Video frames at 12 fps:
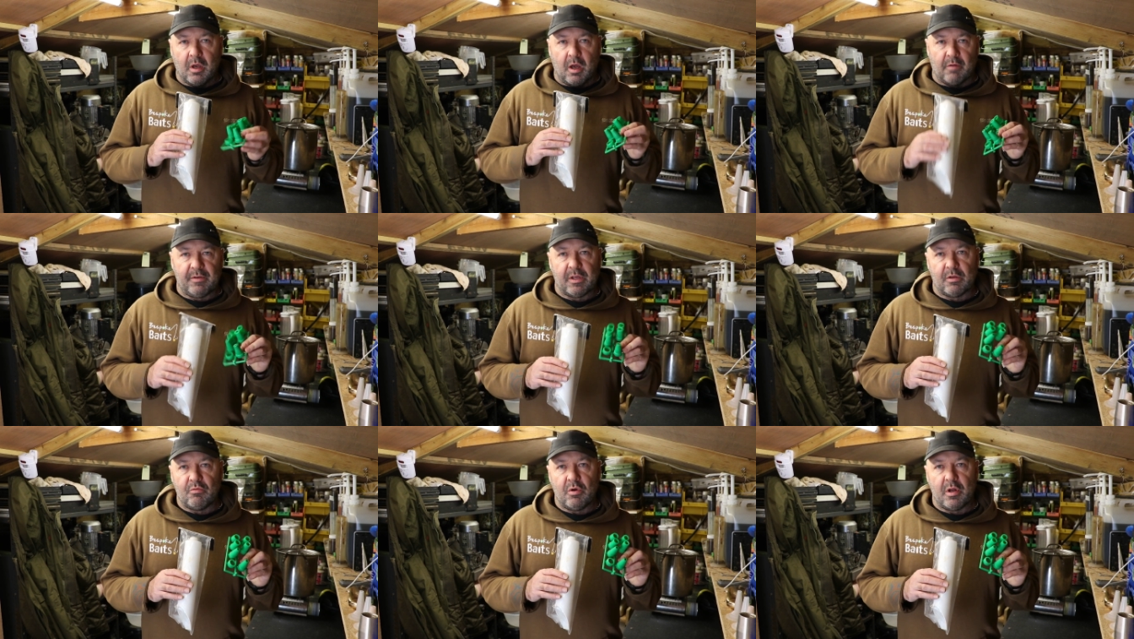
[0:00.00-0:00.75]
I think
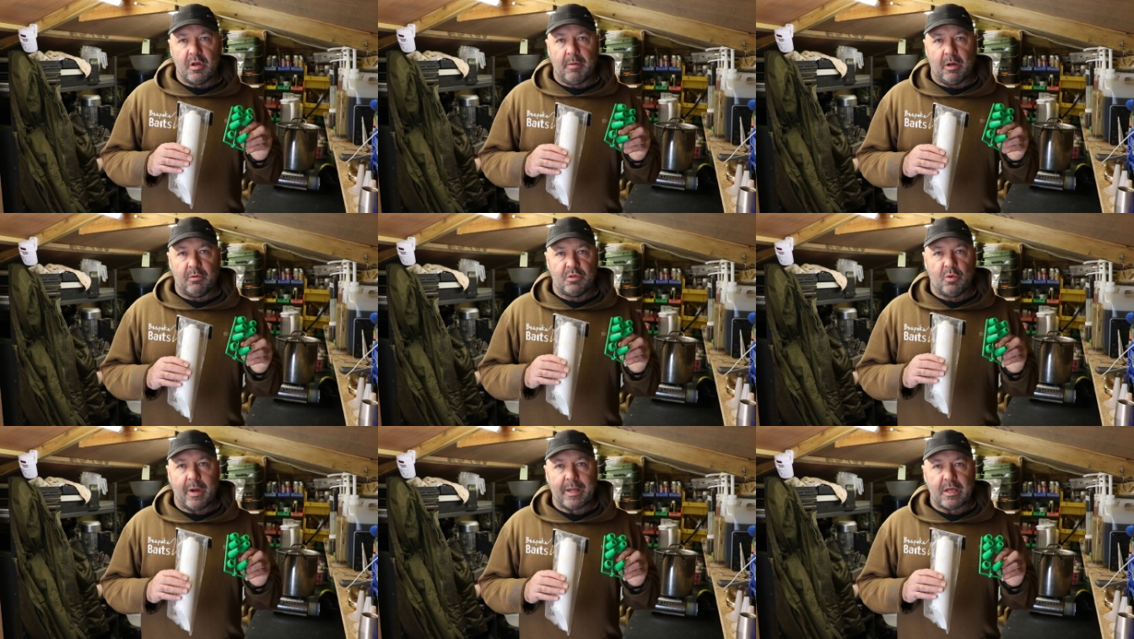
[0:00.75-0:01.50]
they run at about
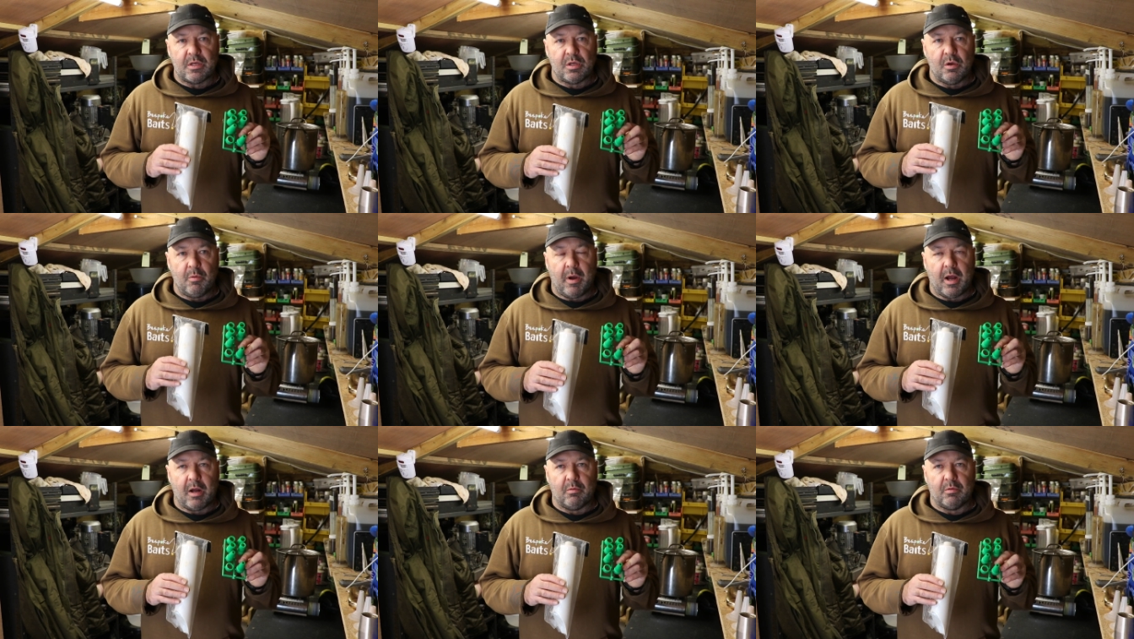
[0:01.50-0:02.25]

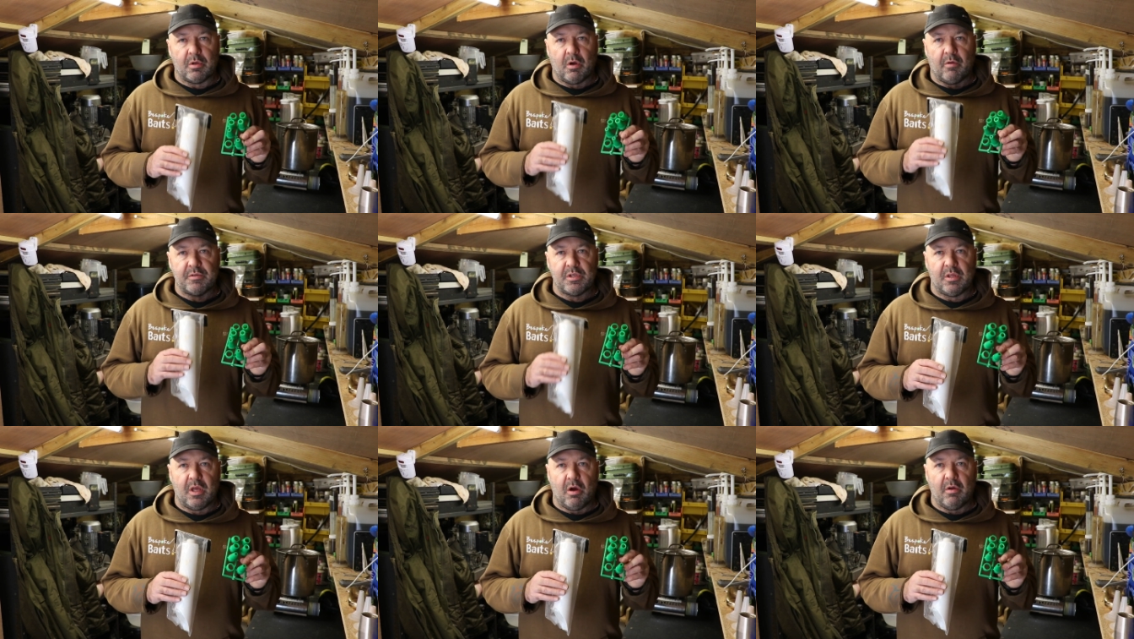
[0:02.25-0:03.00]
£22. Obviously
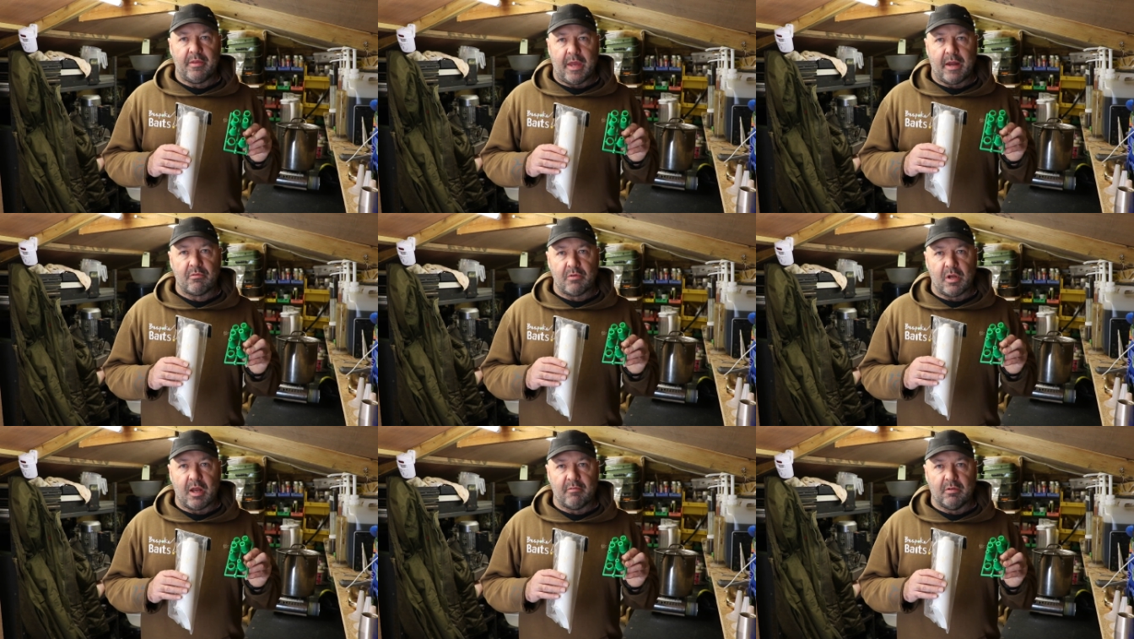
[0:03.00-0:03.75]
they are the entry
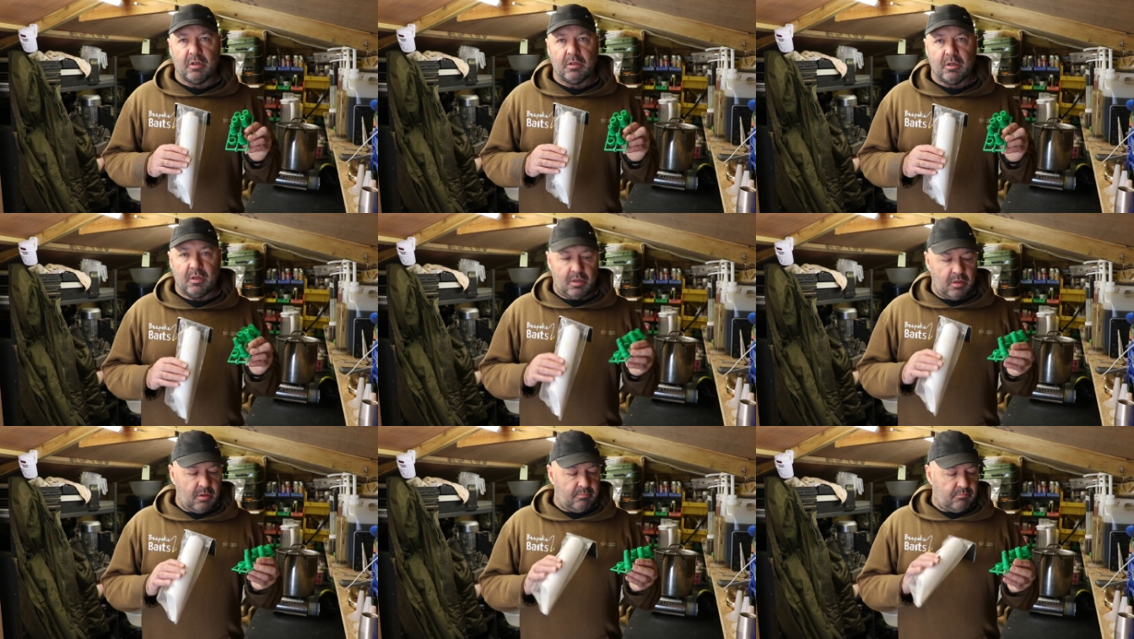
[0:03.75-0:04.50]
level,
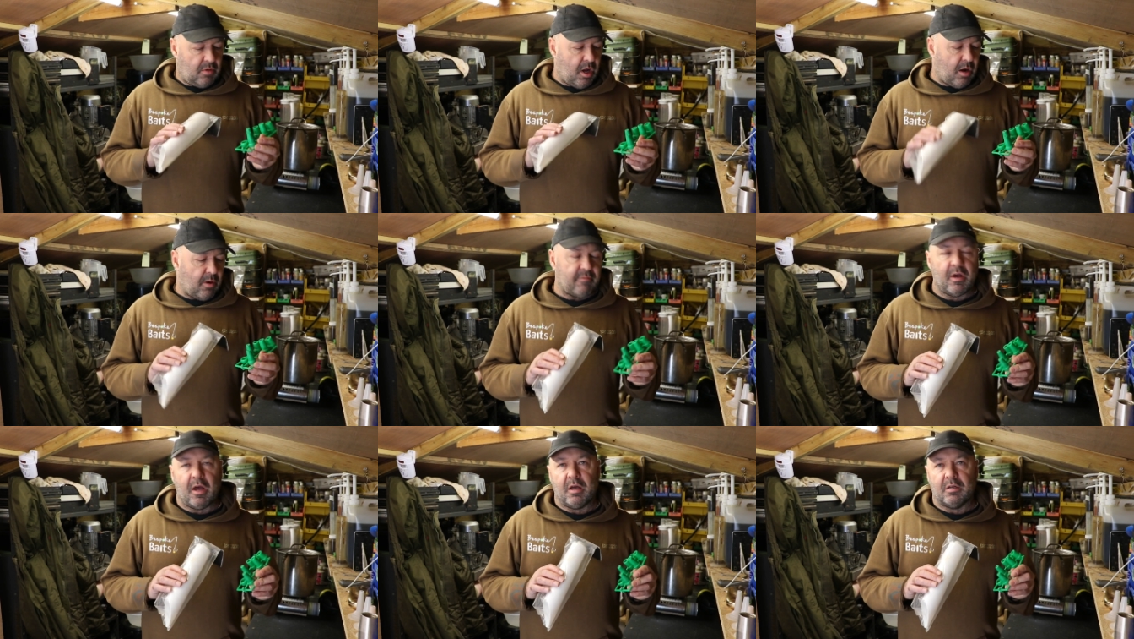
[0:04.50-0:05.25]

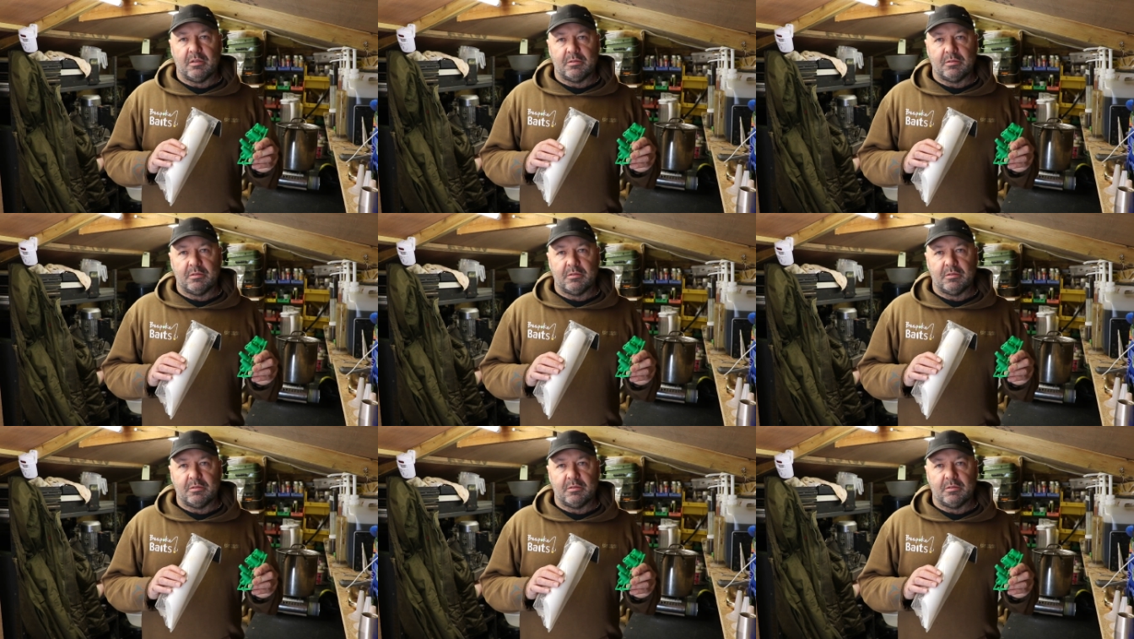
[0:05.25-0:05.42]
however